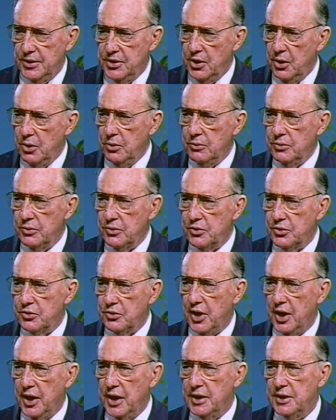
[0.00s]
Don't
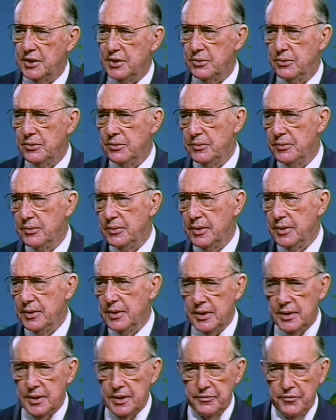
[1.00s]
try to
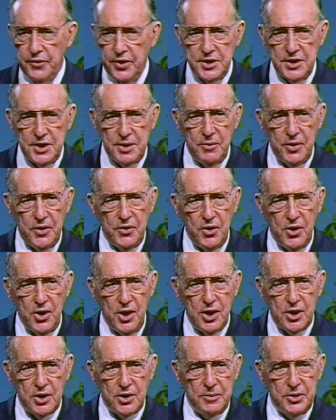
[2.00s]
convince him with your
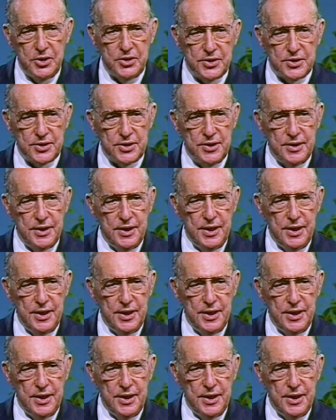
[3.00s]
arguments.